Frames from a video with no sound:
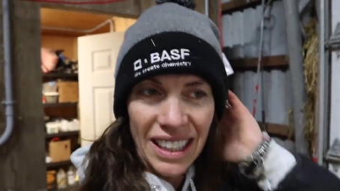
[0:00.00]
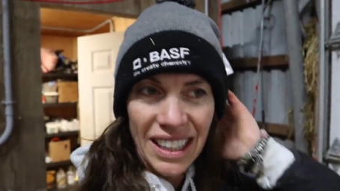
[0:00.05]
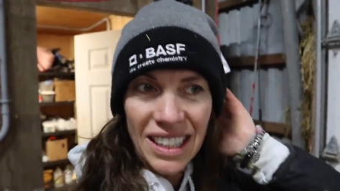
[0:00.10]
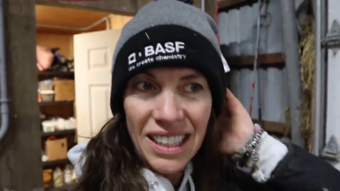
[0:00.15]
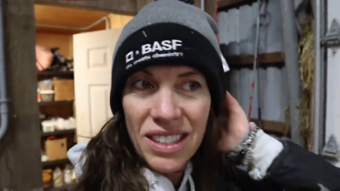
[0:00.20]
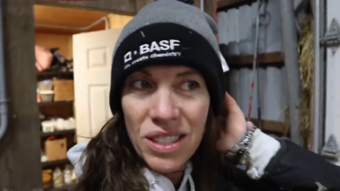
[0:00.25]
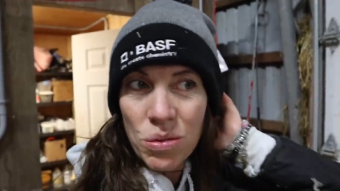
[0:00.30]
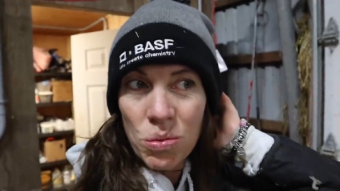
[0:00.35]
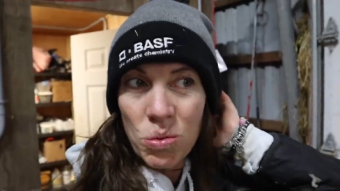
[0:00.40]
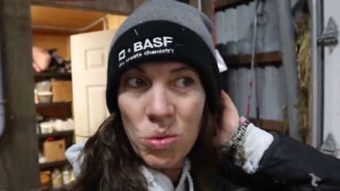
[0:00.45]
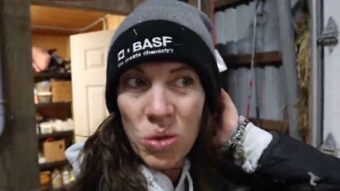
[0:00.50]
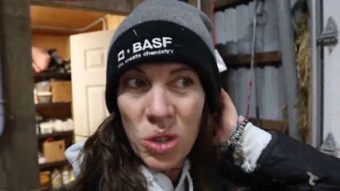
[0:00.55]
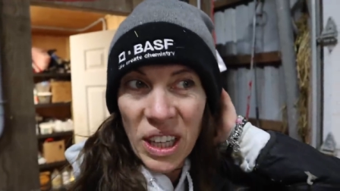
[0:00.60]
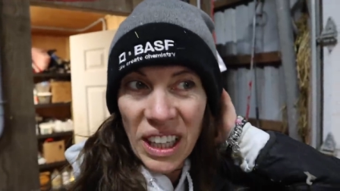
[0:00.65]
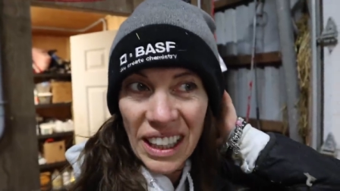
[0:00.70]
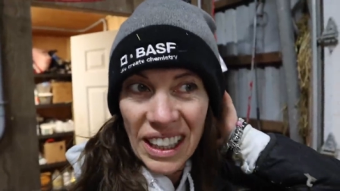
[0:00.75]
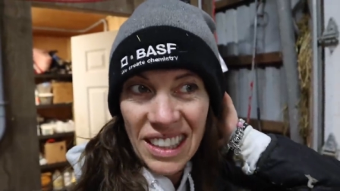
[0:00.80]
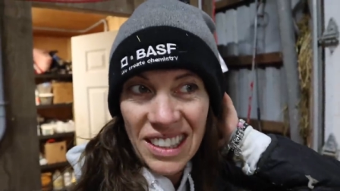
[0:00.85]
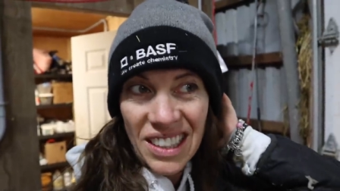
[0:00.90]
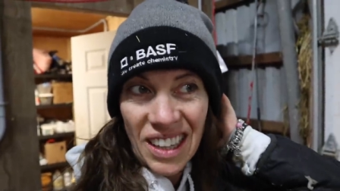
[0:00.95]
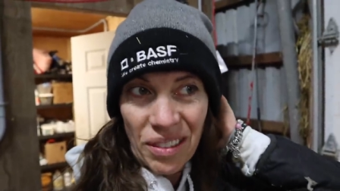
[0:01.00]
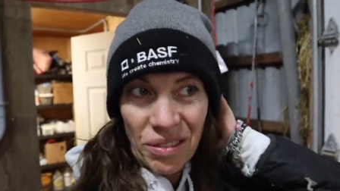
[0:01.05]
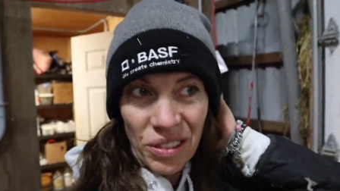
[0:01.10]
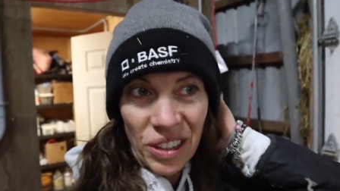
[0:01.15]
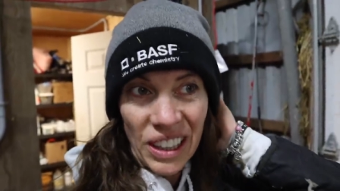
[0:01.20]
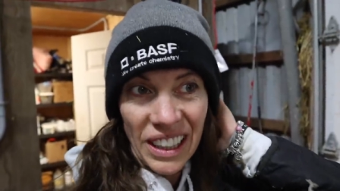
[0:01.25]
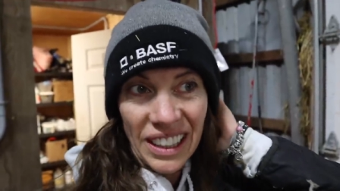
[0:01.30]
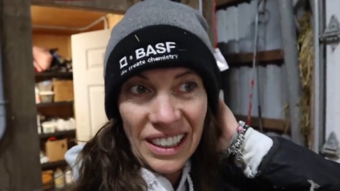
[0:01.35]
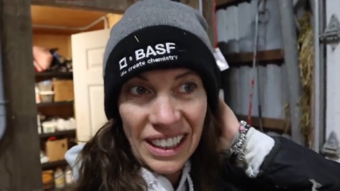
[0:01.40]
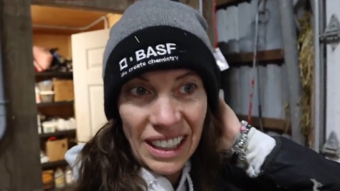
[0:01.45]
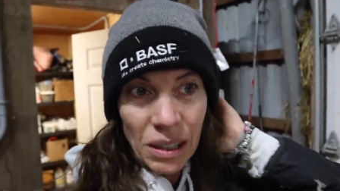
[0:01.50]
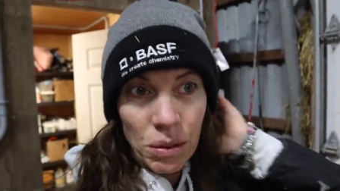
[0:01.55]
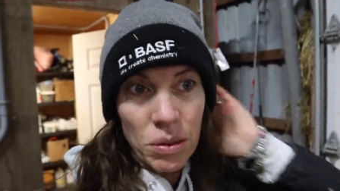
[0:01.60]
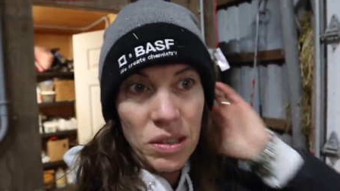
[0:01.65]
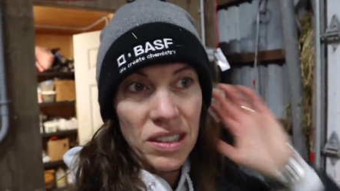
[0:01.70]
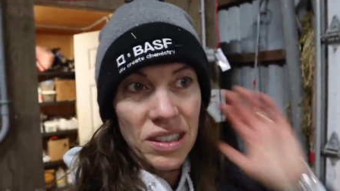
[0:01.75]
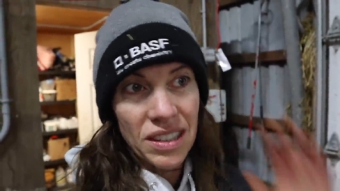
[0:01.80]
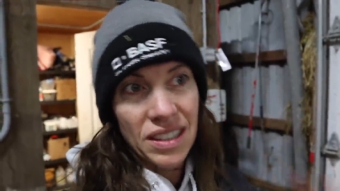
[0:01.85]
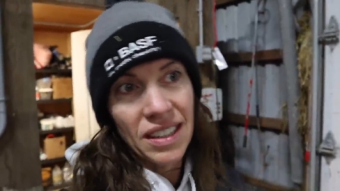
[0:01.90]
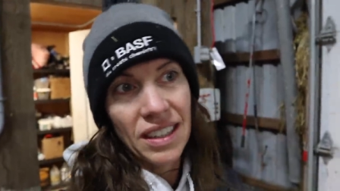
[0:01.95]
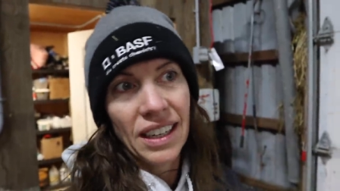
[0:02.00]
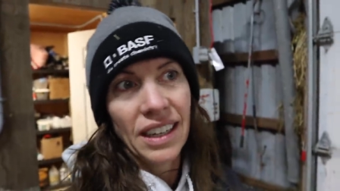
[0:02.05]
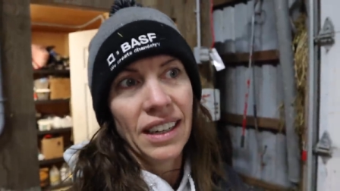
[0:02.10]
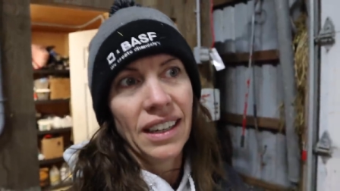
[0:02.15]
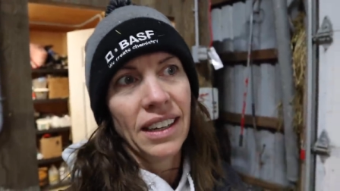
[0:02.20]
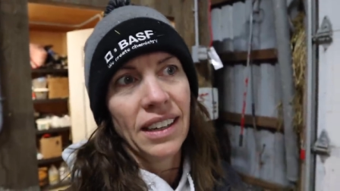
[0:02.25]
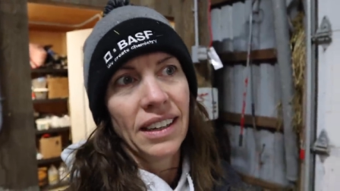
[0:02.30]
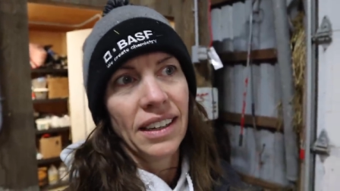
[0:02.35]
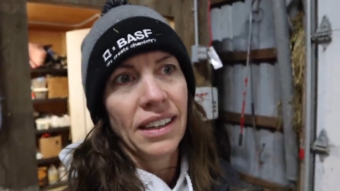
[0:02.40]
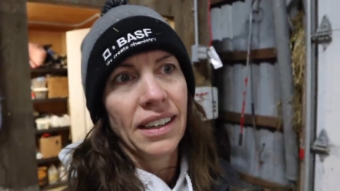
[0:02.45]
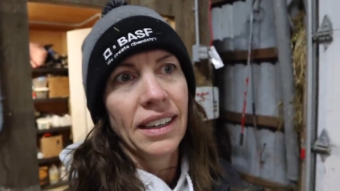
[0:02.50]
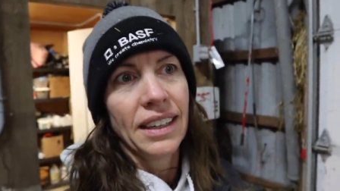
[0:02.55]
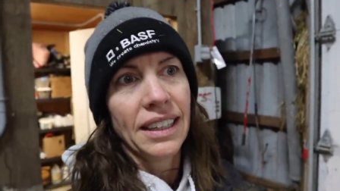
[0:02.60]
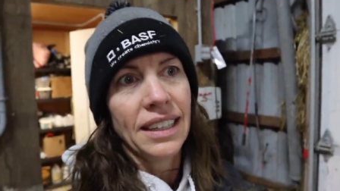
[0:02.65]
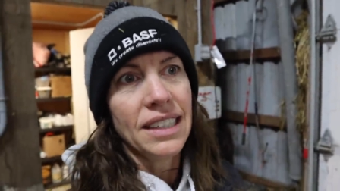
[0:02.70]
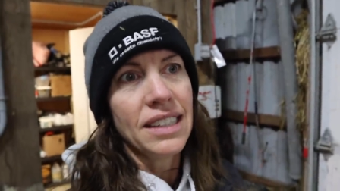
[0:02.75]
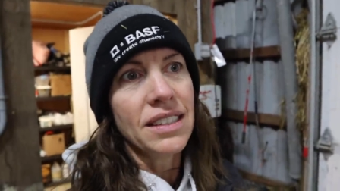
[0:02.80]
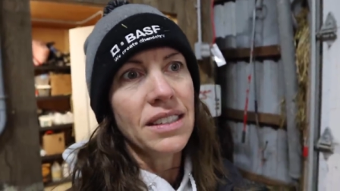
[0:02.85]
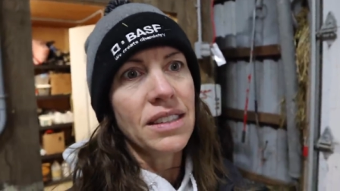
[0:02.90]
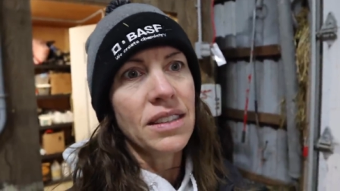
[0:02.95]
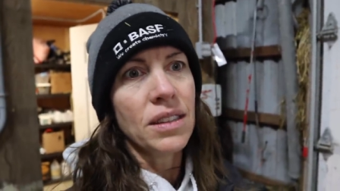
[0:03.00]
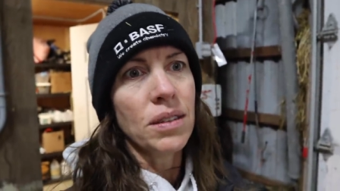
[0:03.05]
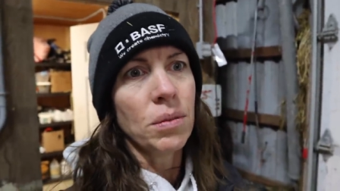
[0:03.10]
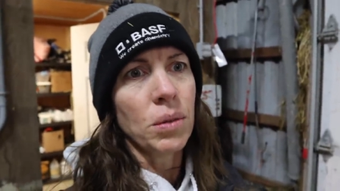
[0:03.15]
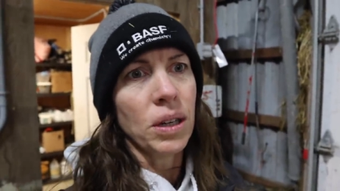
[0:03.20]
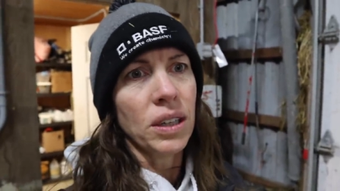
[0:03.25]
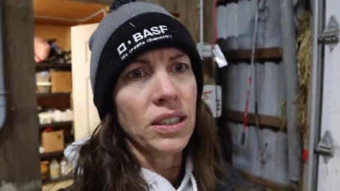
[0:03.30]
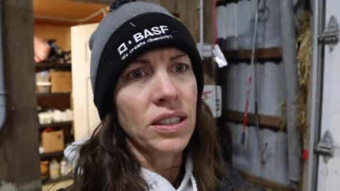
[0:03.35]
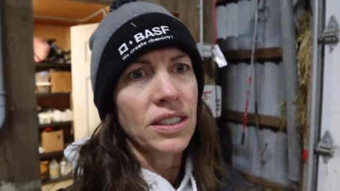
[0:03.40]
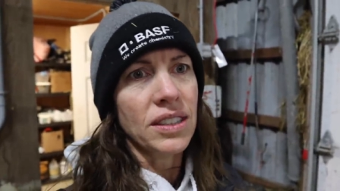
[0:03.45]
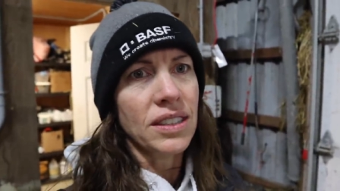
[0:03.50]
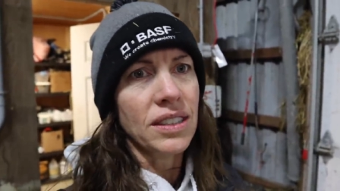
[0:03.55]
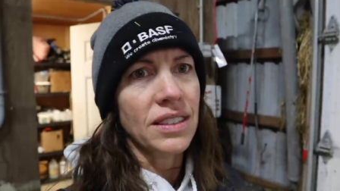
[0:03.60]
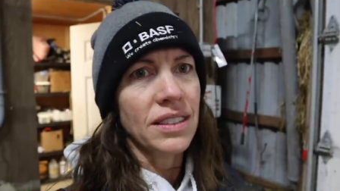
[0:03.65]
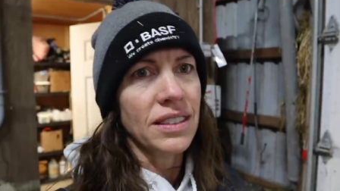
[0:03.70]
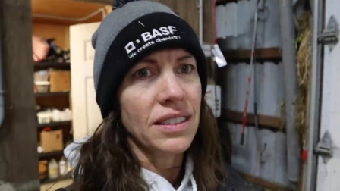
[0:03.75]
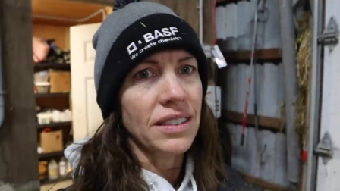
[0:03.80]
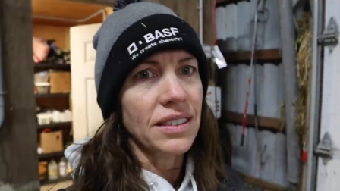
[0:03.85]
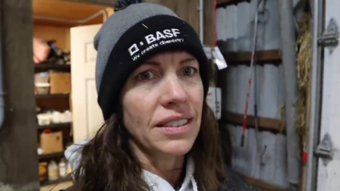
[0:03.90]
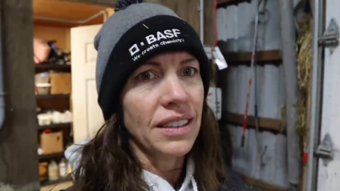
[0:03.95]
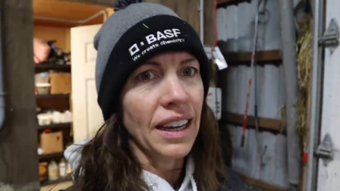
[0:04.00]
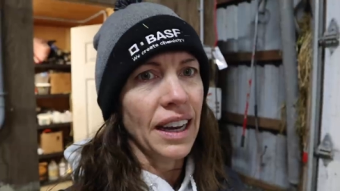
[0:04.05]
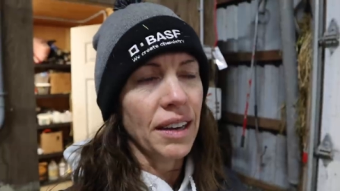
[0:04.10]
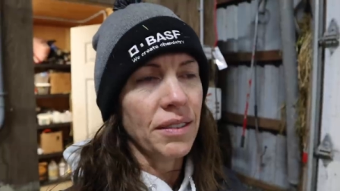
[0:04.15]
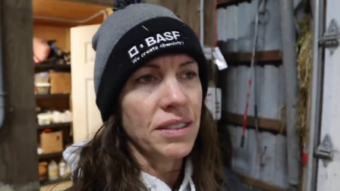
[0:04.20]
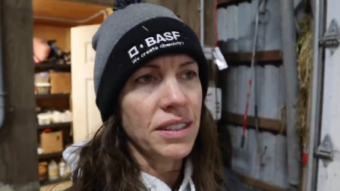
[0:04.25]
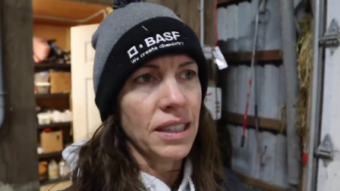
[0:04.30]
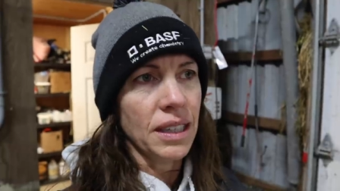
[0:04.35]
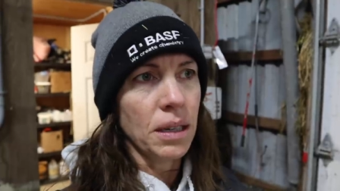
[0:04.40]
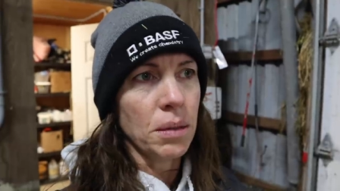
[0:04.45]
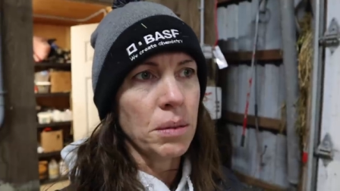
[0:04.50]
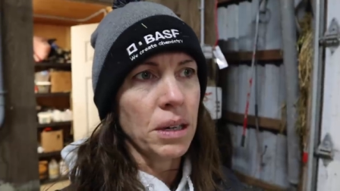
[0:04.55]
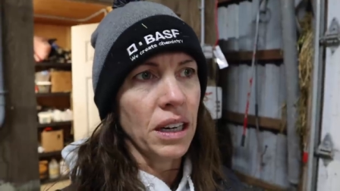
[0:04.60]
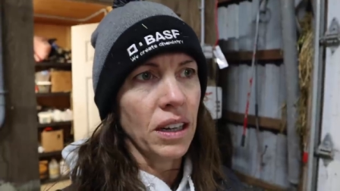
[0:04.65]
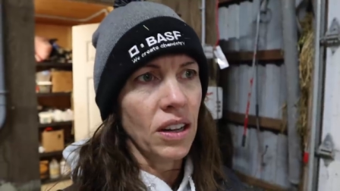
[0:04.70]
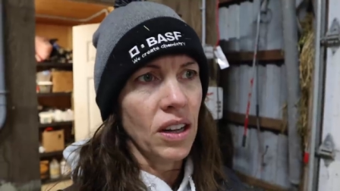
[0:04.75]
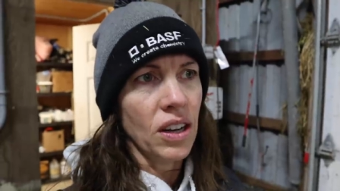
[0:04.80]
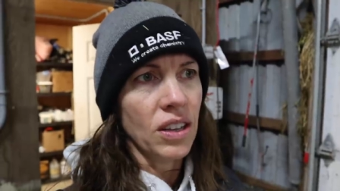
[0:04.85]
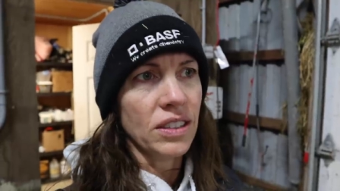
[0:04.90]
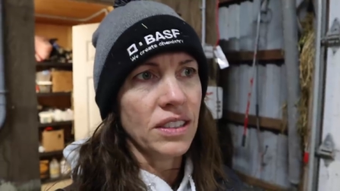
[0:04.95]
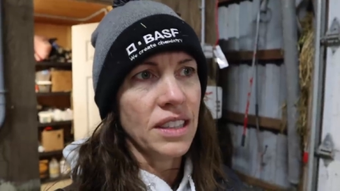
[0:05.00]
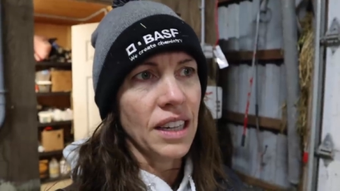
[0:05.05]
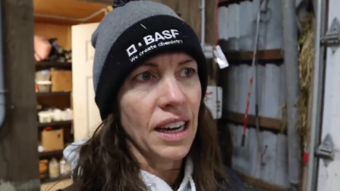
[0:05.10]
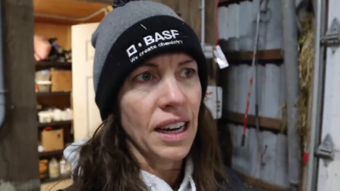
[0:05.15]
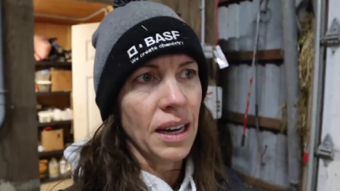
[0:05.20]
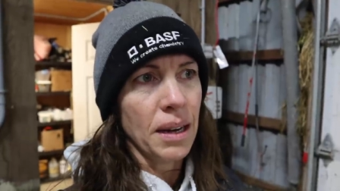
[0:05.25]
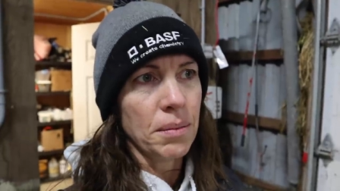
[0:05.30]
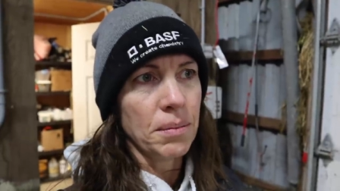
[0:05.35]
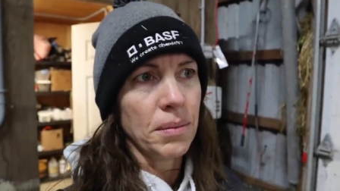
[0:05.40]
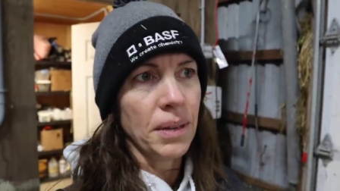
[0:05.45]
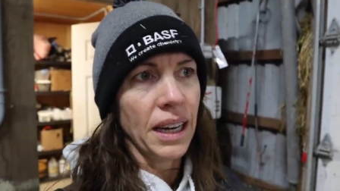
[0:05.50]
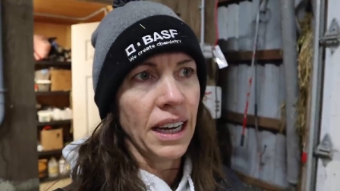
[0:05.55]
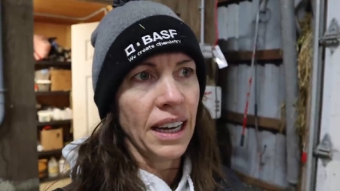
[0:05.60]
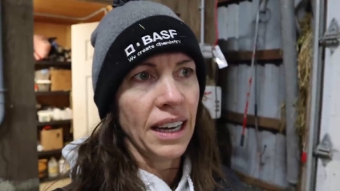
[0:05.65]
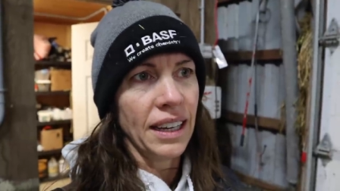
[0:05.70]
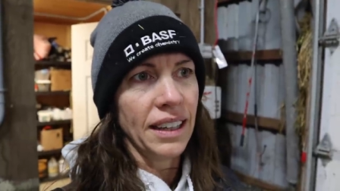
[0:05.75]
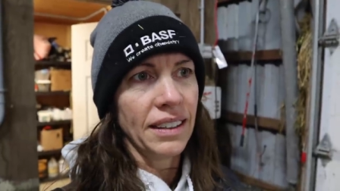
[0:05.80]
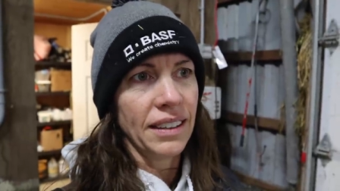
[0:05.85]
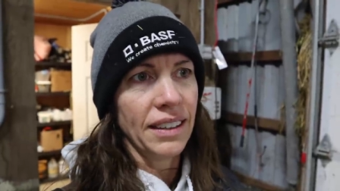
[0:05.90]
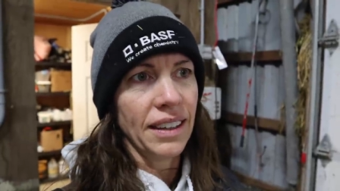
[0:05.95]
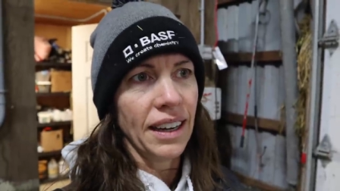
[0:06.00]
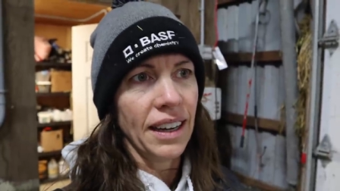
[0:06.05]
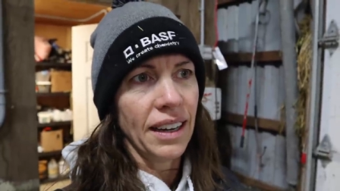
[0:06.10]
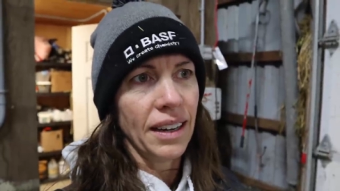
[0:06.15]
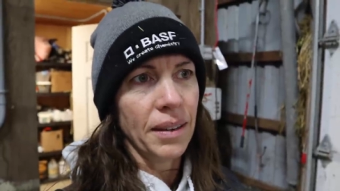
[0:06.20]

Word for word: He's really suffering. He's the worst I've seen him in a long time, and